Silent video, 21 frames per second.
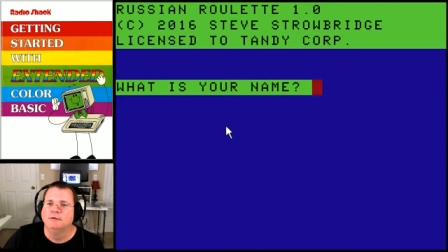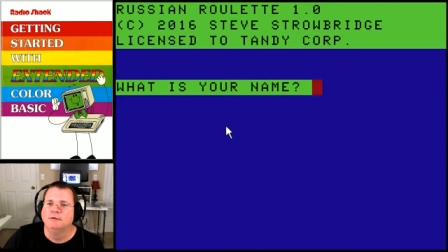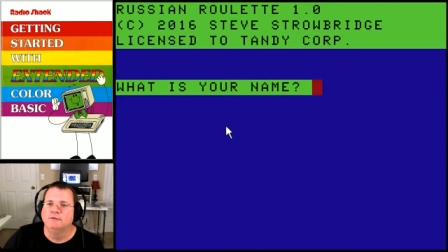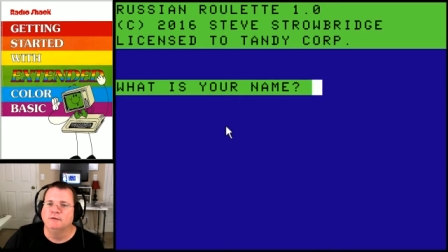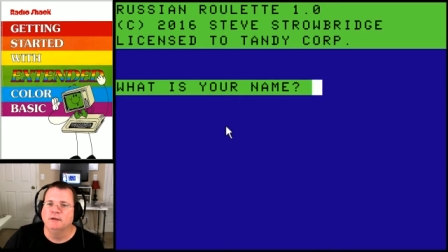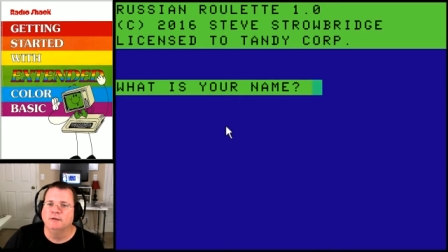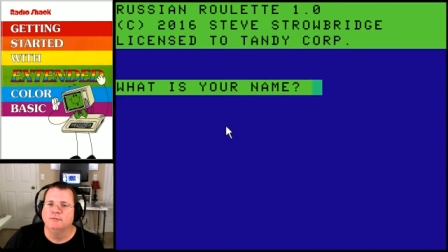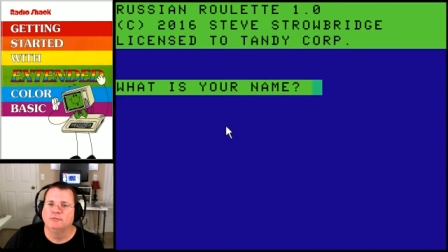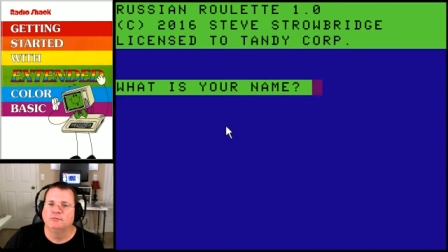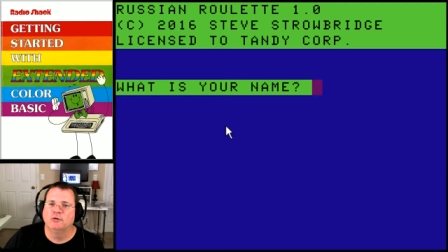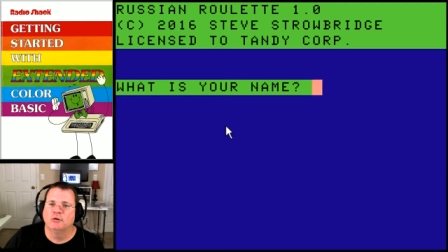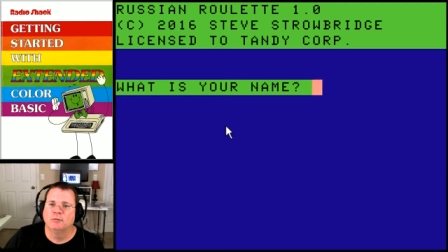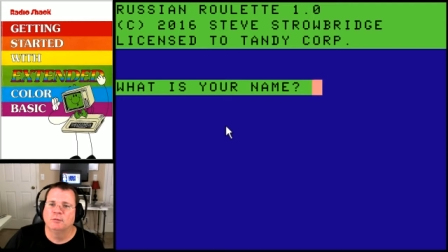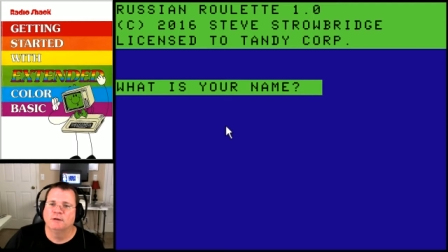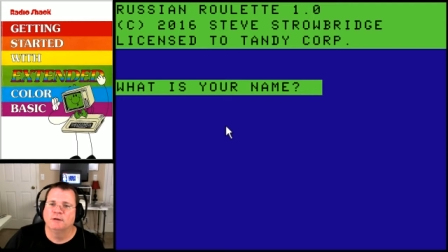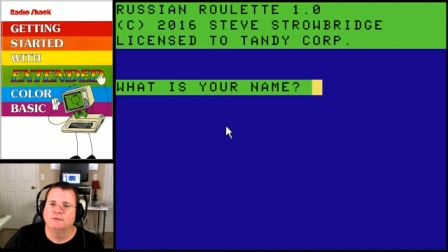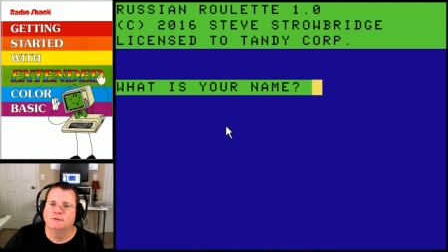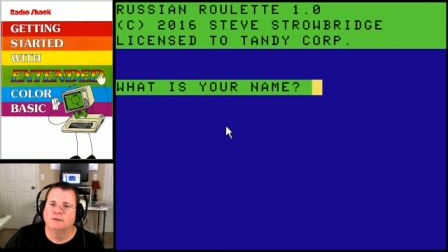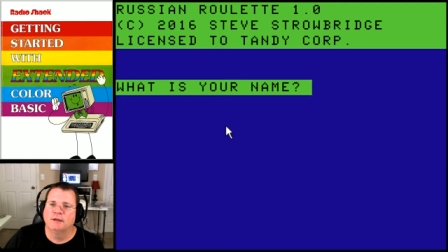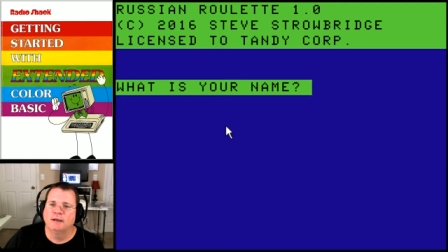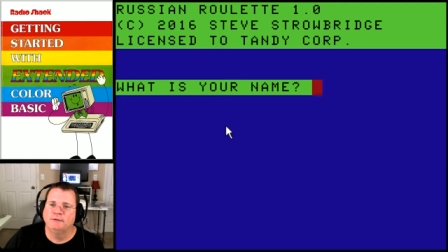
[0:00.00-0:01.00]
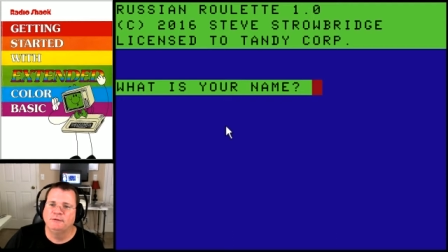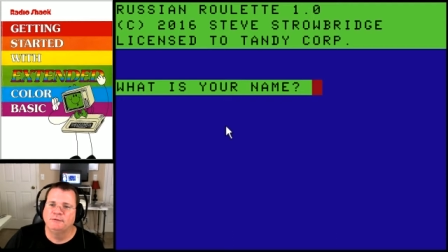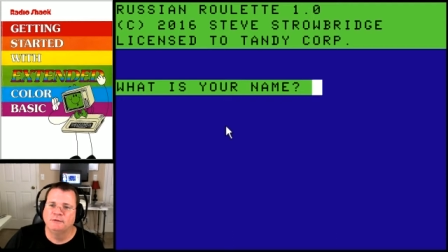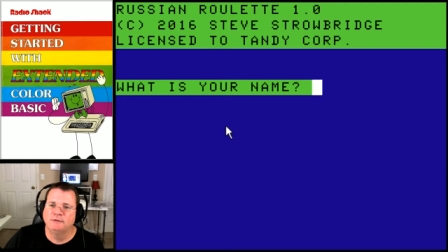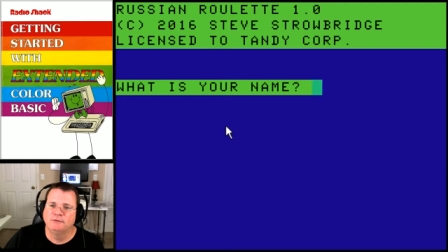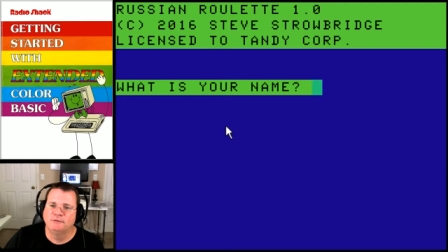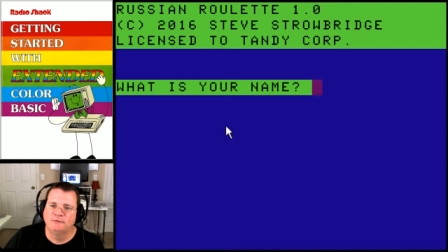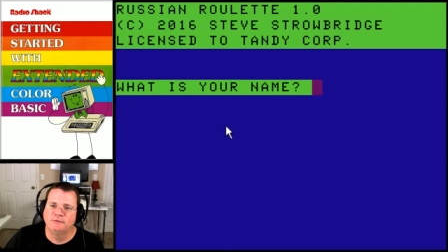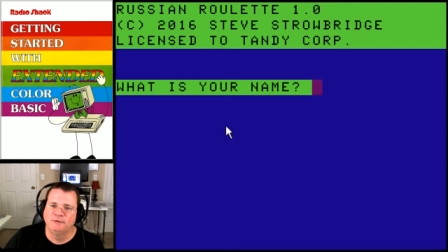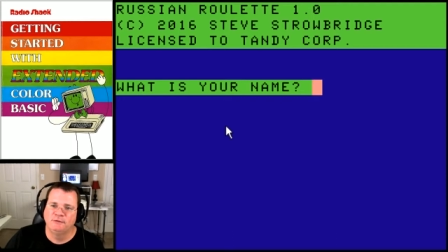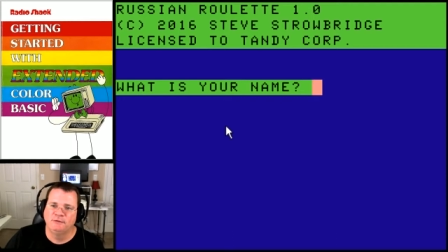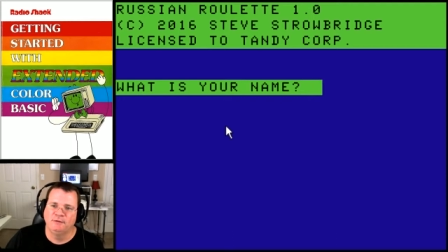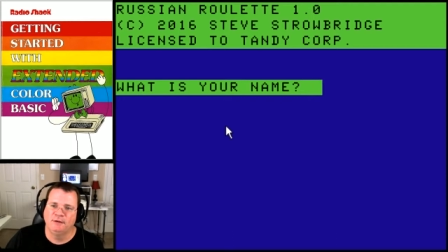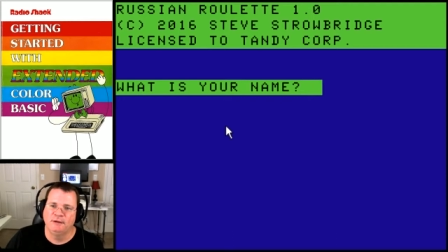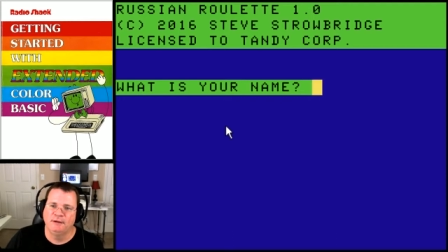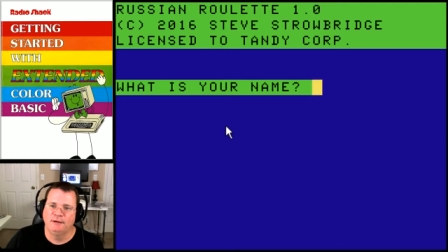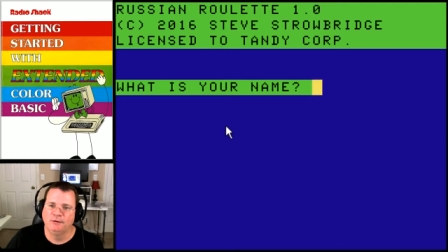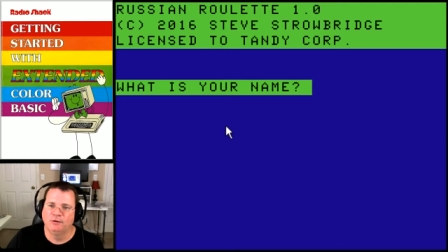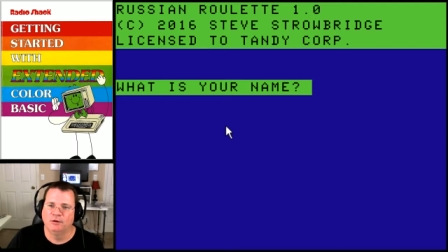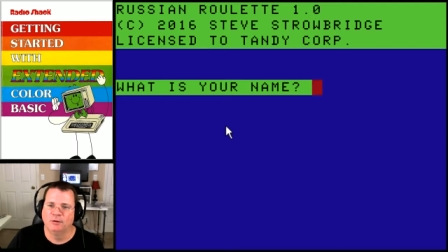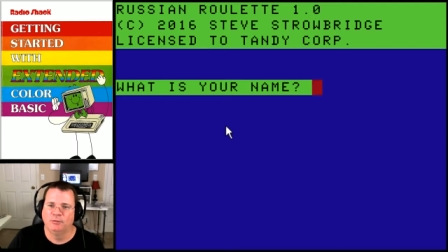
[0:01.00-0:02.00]
Steve Strawbridge, licensed to
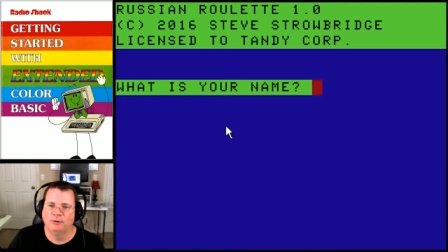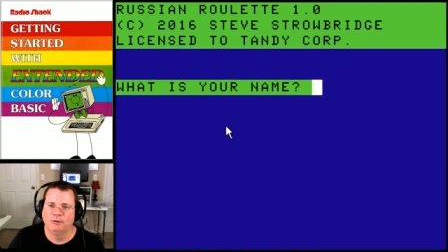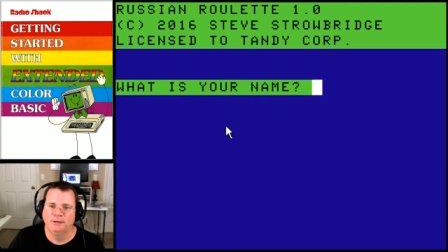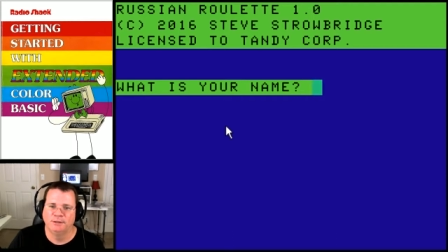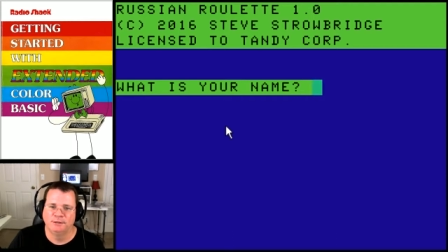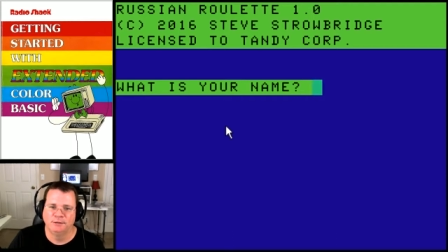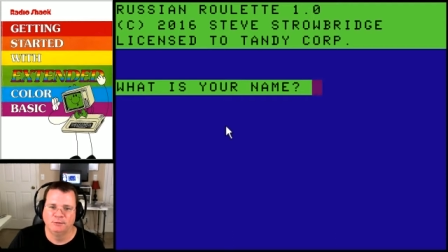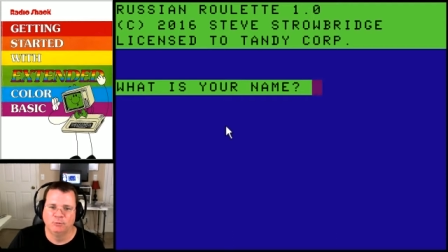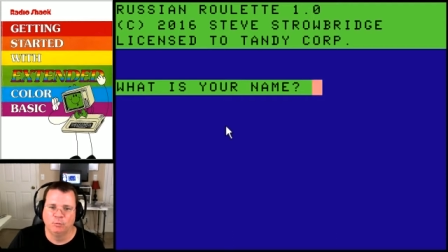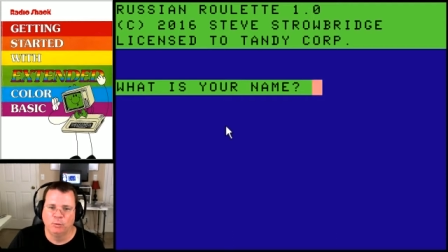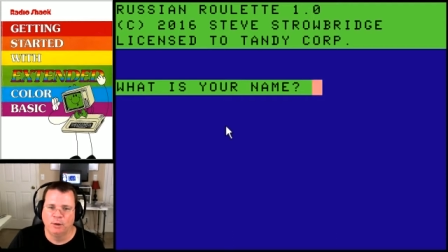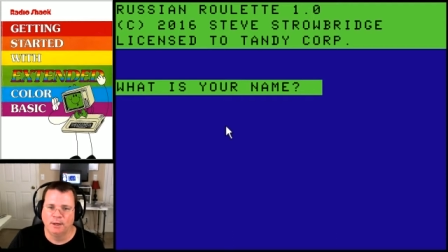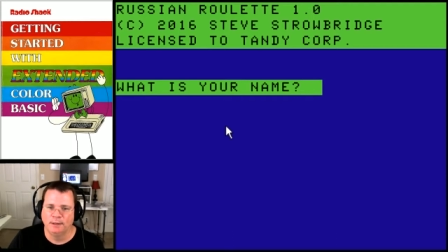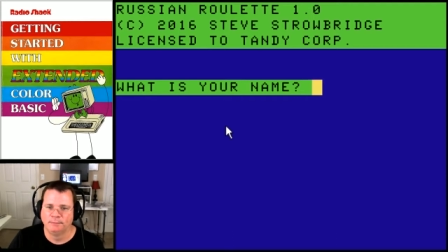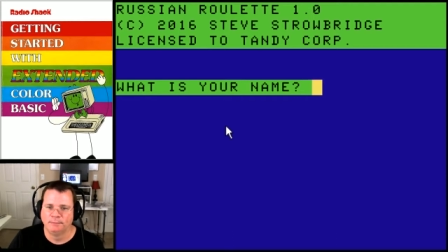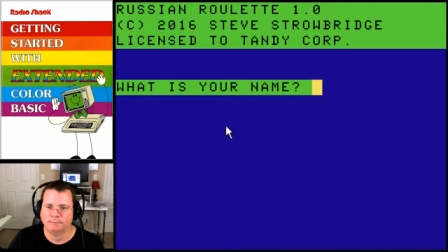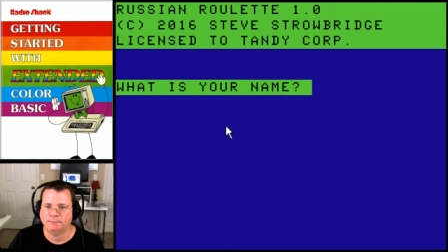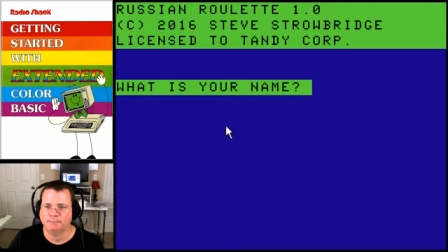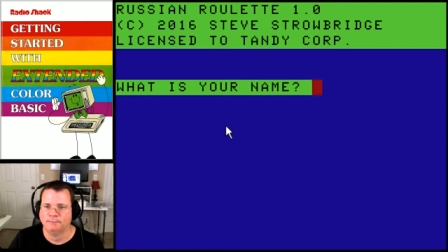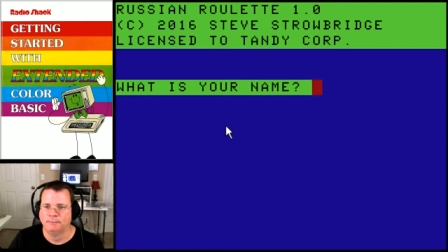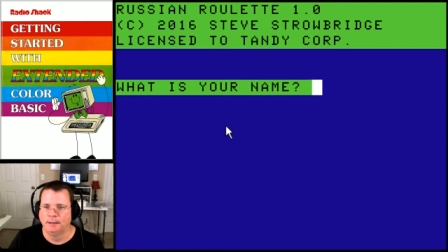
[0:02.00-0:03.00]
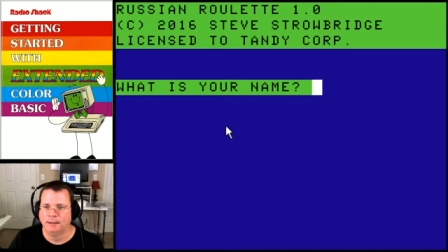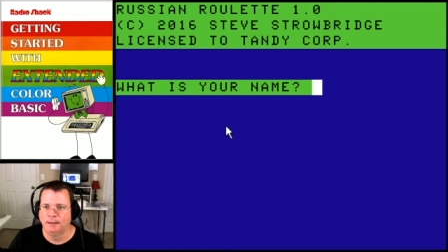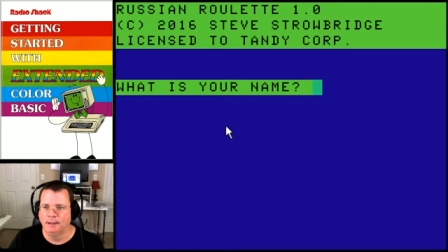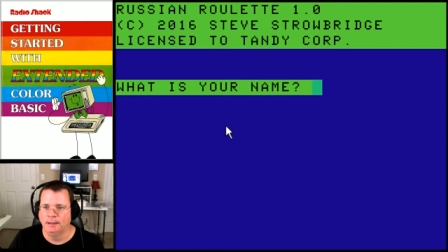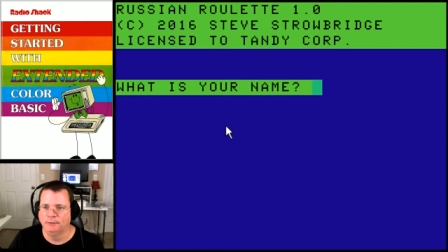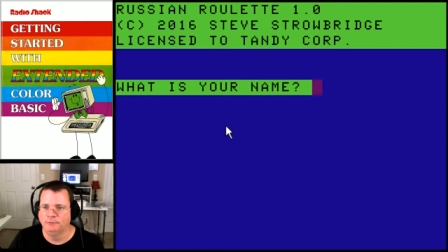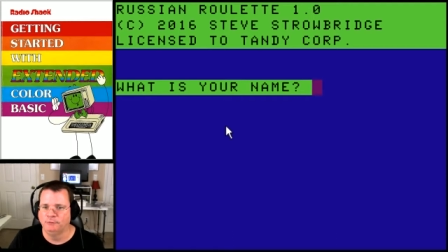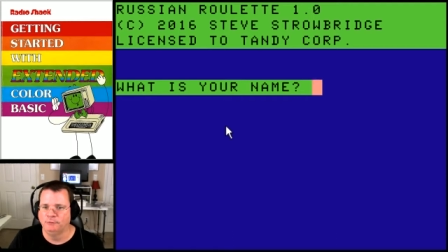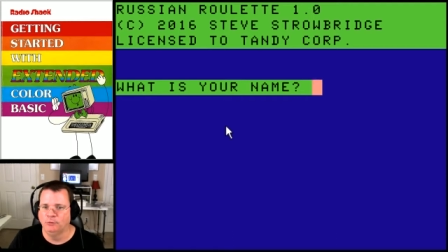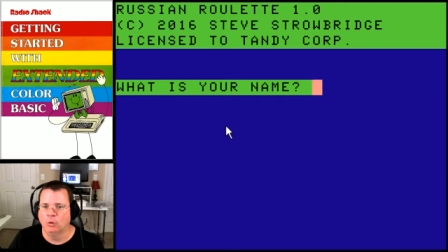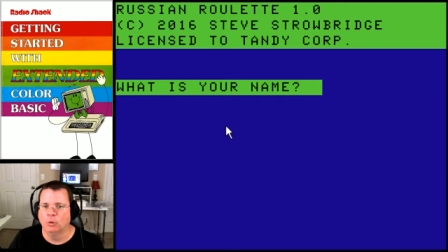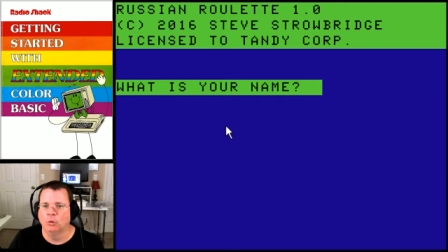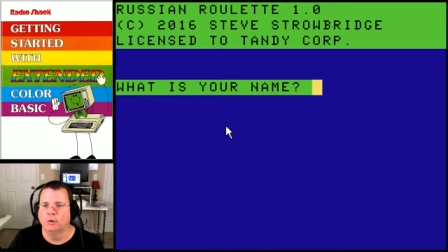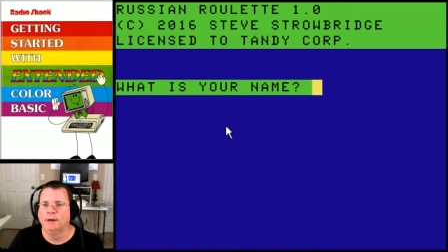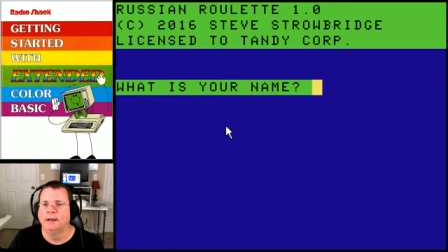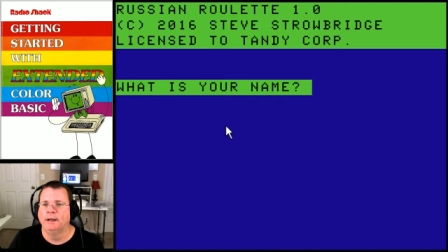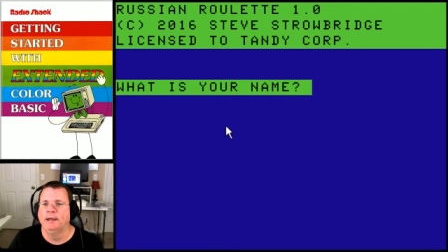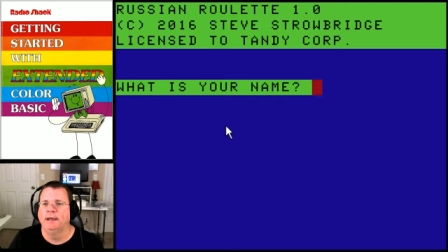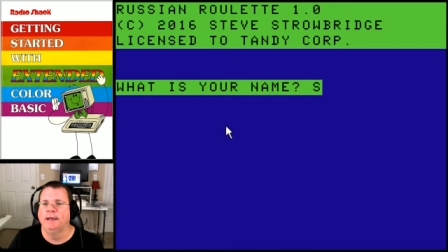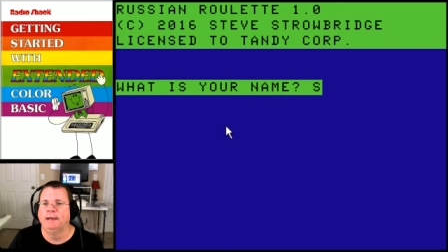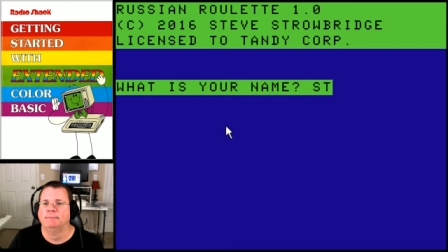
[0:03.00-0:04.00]
Tandy Corporation. What is your
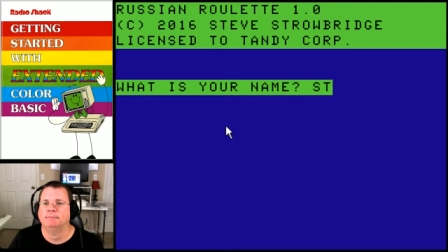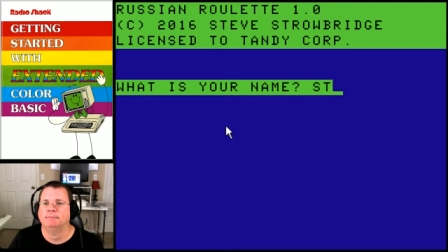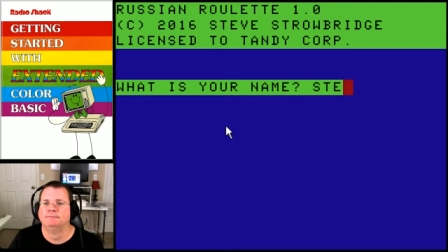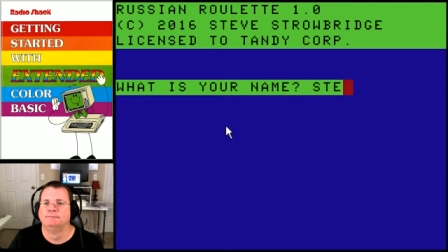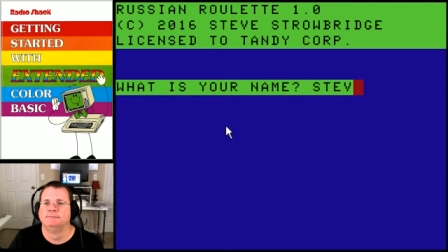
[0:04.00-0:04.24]
name?